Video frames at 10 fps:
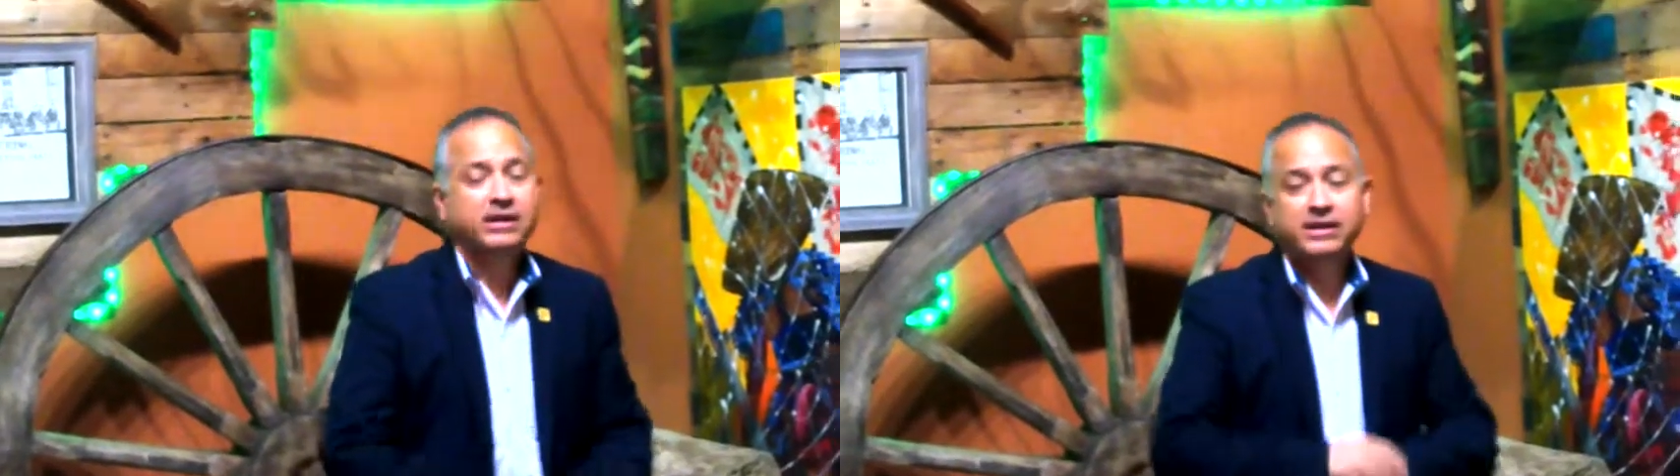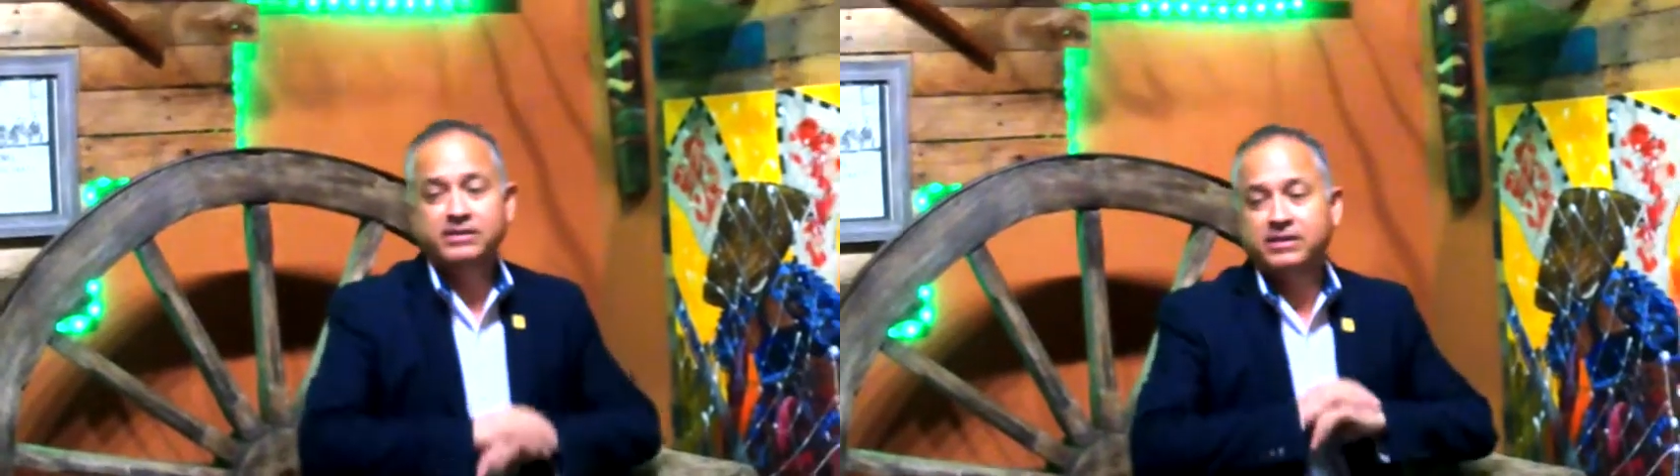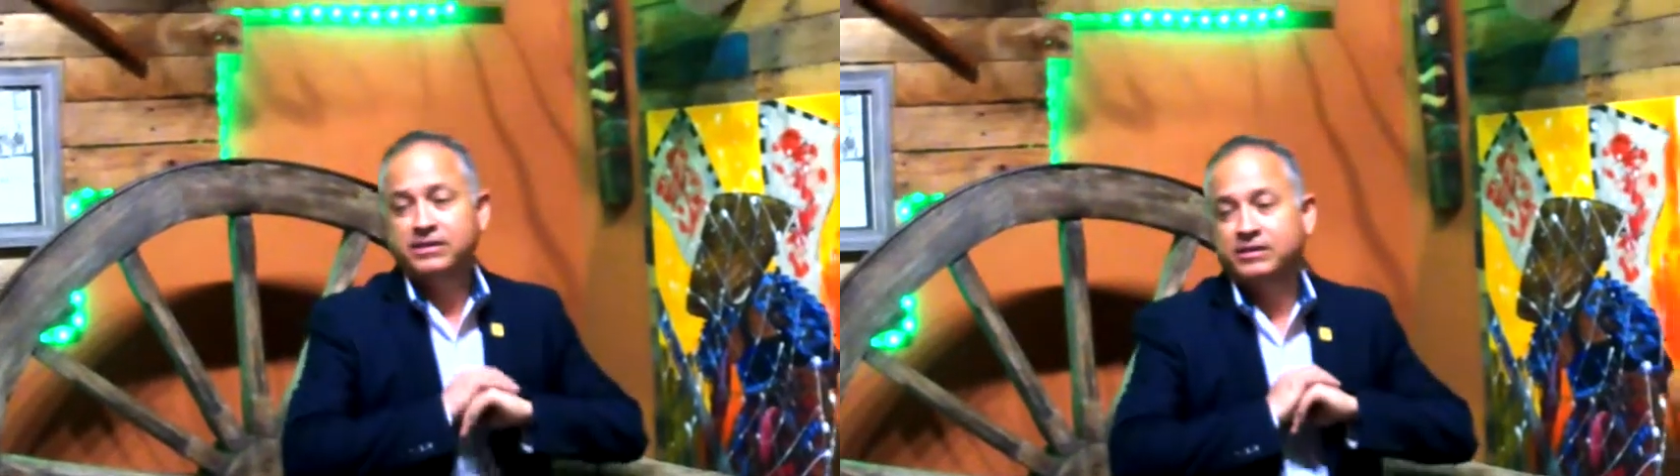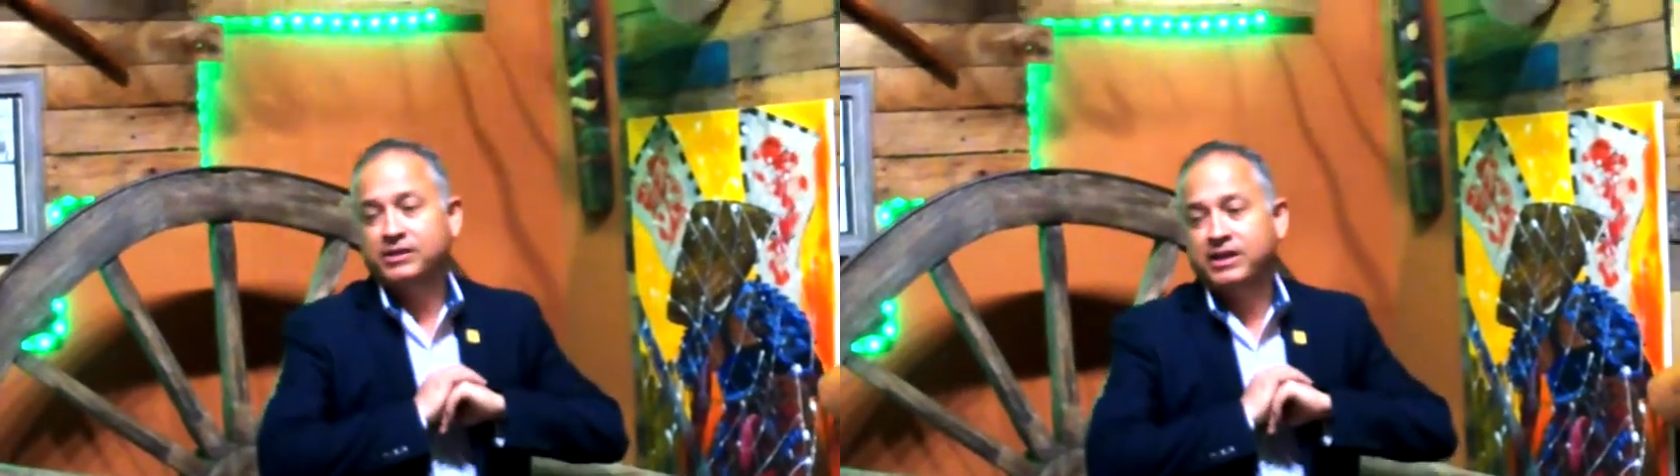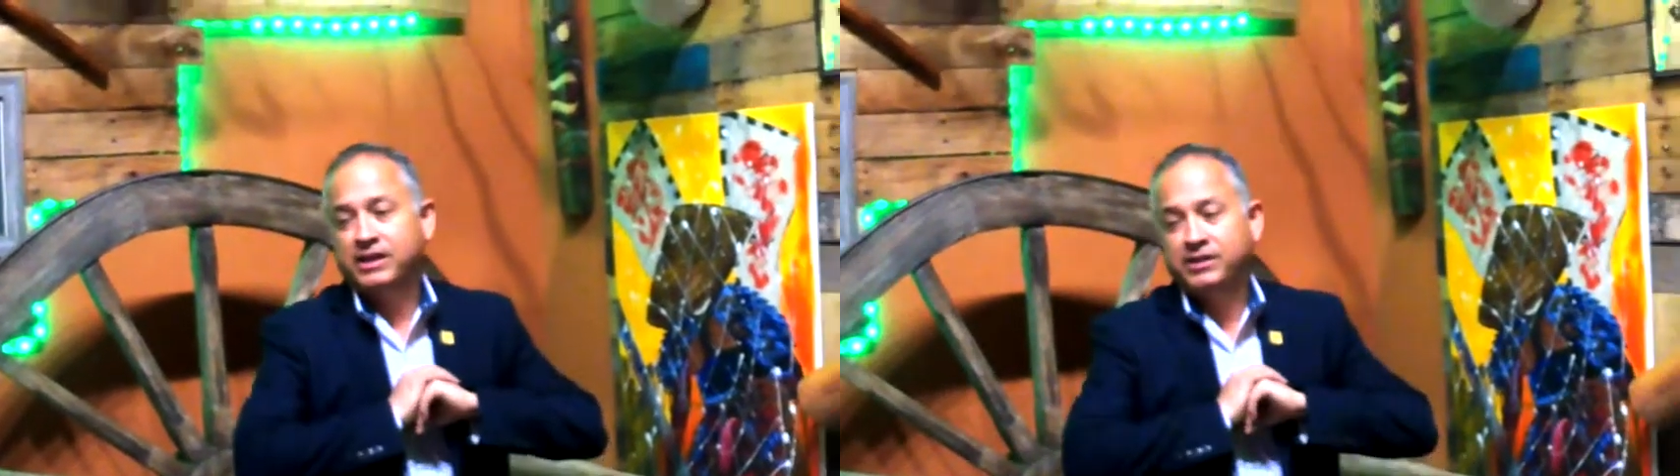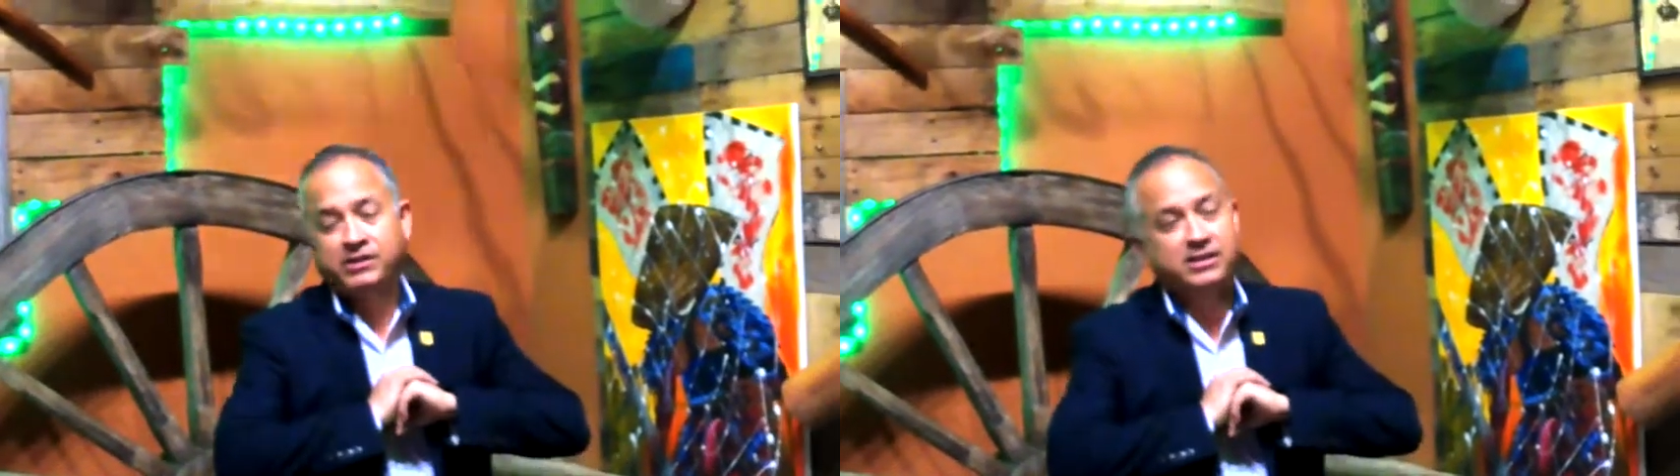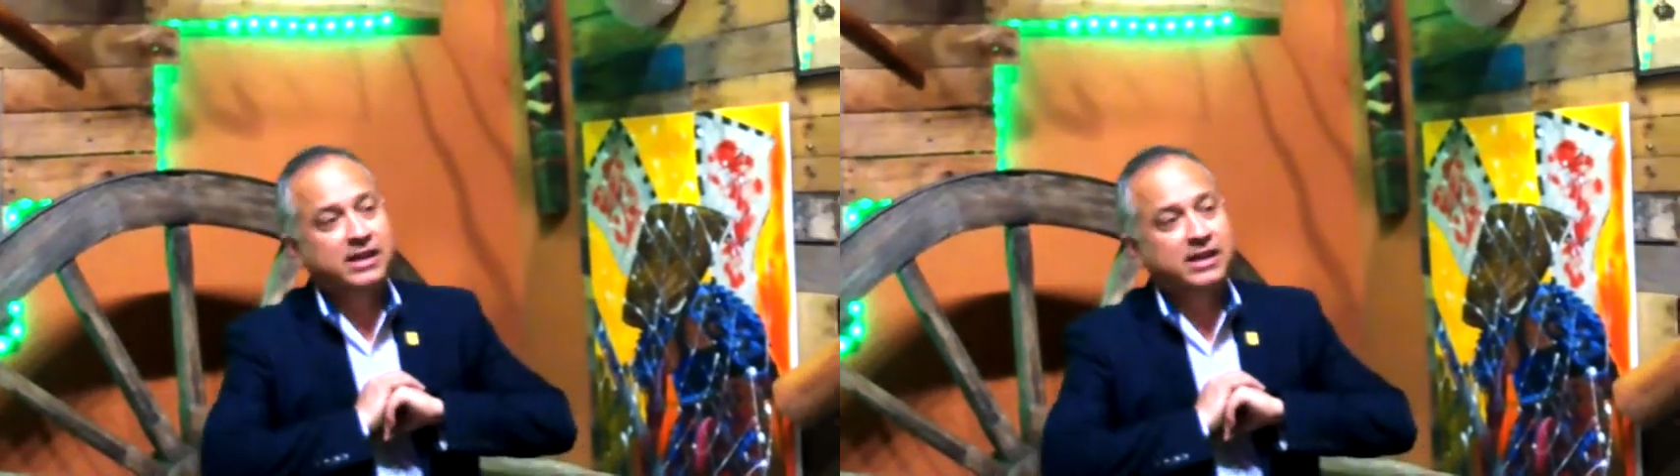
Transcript: It's going to change the